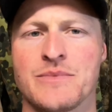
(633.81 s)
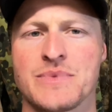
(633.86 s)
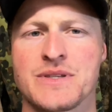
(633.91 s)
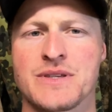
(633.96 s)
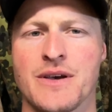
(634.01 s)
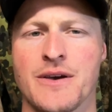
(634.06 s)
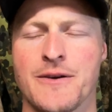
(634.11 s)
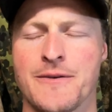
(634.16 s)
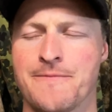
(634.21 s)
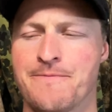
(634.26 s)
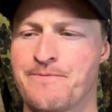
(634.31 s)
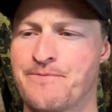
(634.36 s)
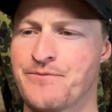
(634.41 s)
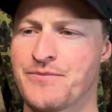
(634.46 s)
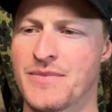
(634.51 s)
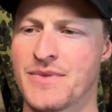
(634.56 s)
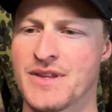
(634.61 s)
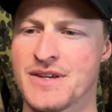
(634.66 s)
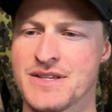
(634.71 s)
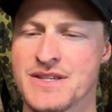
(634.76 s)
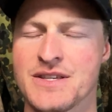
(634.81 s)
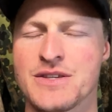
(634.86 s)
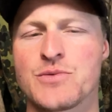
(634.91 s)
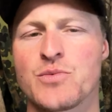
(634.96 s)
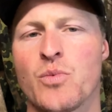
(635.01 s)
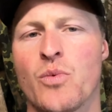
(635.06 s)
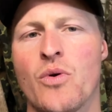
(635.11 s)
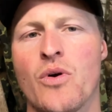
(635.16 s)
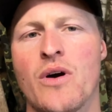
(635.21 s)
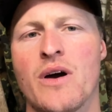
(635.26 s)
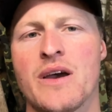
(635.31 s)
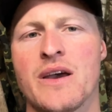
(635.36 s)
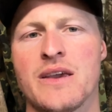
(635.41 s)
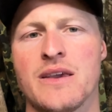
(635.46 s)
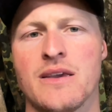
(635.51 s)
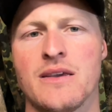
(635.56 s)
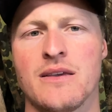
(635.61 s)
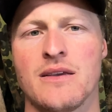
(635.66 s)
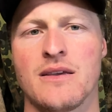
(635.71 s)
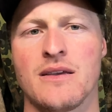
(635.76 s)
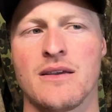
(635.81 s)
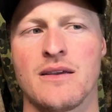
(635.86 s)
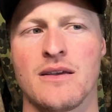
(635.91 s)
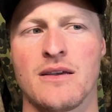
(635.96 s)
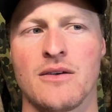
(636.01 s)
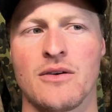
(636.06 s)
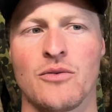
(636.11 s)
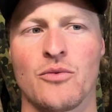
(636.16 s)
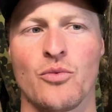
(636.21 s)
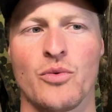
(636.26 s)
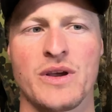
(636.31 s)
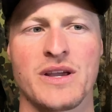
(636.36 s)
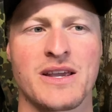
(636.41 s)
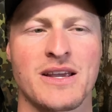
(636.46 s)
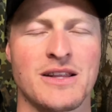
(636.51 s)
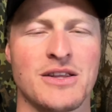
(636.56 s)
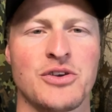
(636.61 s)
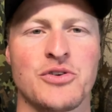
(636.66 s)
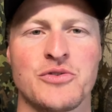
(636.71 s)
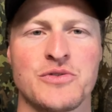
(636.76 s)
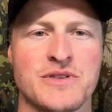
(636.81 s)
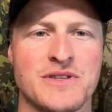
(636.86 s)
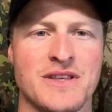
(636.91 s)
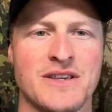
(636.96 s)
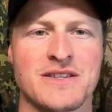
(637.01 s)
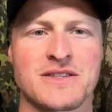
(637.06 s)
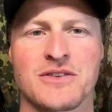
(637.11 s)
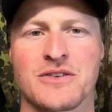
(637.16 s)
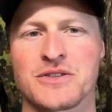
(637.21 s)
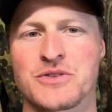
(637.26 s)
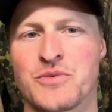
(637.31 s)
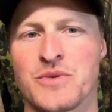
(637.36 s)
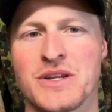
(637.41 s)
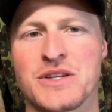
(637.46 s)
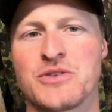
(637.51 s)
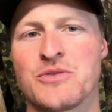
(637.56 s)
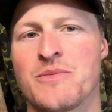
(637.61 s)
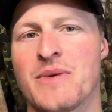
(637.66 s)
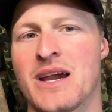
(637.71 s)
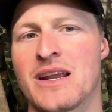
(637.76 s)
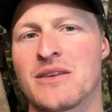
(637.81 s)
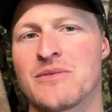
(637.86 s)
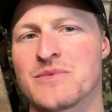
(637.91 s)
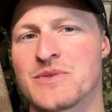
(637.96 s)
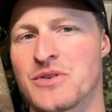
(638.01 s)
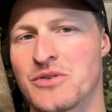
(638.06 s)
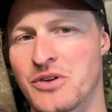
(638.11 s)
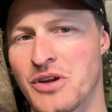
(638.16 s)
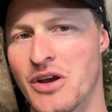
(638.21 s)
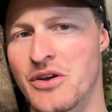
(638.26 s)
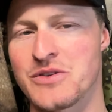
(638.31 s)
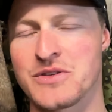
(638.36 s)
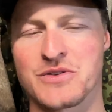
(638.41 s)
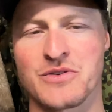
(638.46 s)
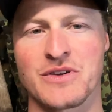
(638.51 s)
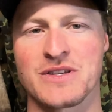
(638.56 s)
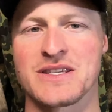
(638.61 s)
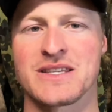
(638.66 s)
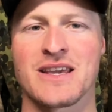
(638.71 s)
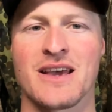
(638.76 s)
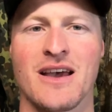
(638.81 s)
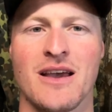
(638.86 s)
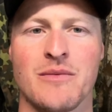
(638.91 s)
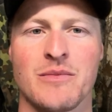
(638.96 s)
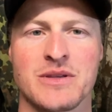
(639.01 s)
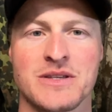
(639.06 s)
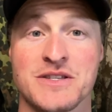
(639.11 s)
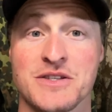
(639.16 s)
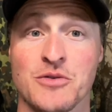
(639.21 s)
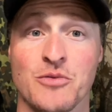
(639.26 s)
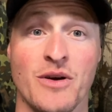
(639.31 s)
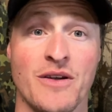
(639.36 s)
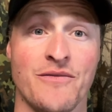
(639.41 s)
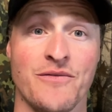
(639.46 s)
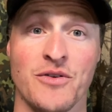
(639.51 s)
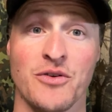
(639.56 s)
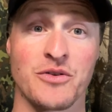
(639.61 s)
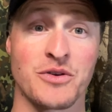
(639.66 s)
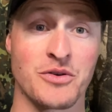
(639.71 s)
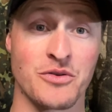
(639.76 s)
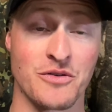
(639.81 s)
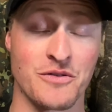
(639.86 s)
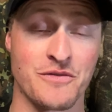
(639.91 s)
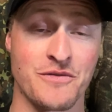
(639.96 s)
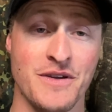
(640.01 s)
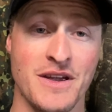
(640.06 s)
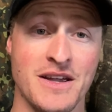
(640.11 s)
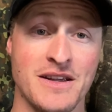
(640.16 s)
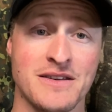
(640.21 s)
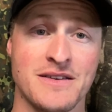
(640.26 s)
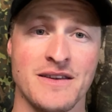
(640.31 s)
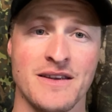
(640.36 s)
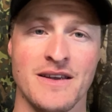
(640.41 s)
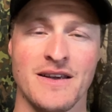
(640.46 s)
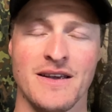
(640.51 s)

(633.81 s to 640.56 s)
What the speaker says: So this is why we can use things like 22 magnums on goat-sized game and still have very good effect,